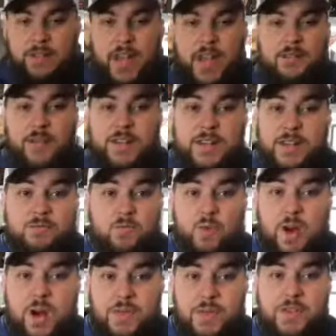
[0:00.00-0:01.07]
anybody that didn't
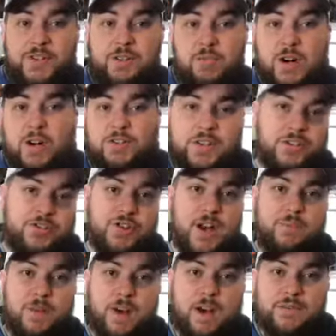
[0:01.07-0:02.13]
want the DeWalt, you can
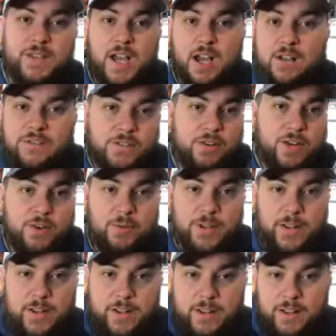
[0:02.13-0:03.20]
drop off now if you don't want to
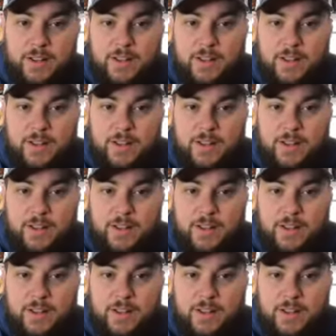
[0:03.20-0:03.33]
win it.